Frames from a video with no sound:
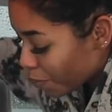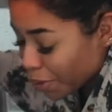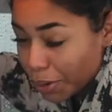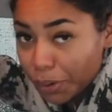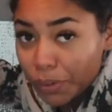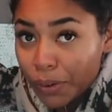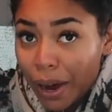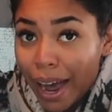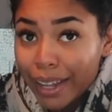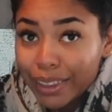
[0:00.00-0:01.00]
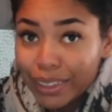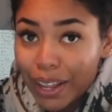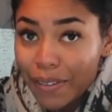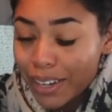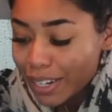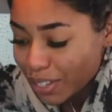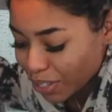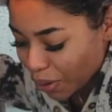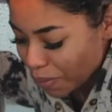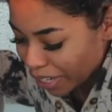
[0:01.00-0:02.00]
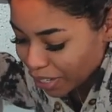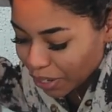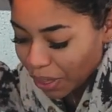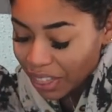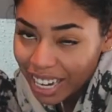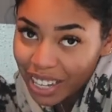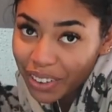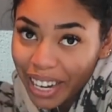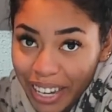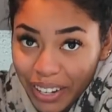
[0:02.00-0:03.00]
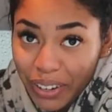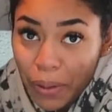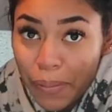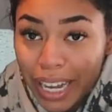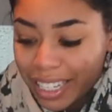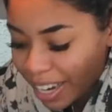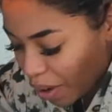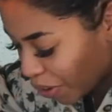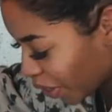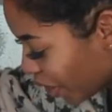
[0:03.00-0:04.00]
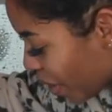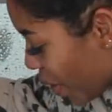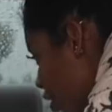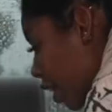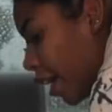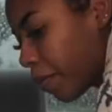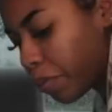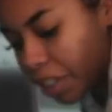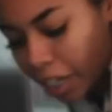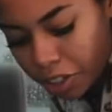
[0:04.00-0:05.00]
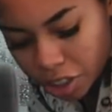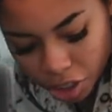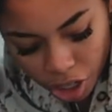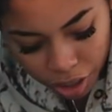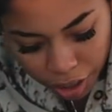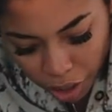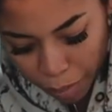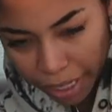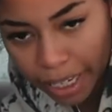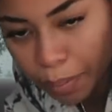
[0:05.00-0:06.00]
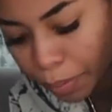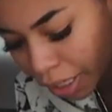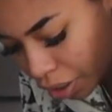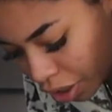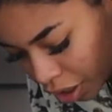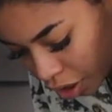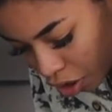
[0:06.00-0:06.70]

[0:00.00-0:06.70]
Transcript: beautiful. I love it so much. So thank you, Nate. You're the best ever. Okay. Now, does the car seat go behind me or does